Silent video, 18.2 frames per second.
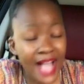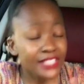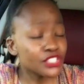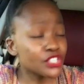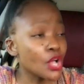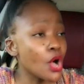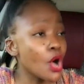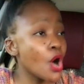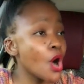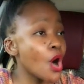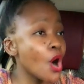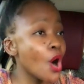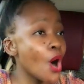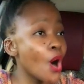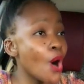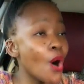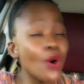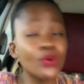
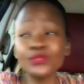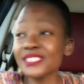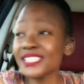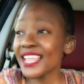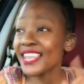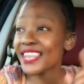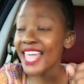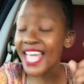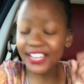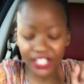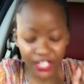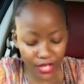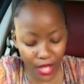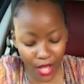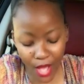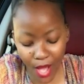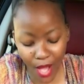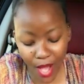Don't let
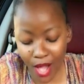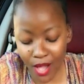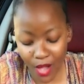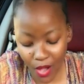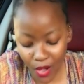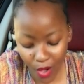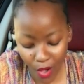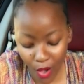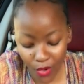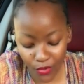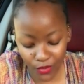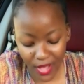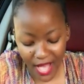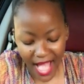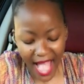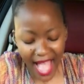go.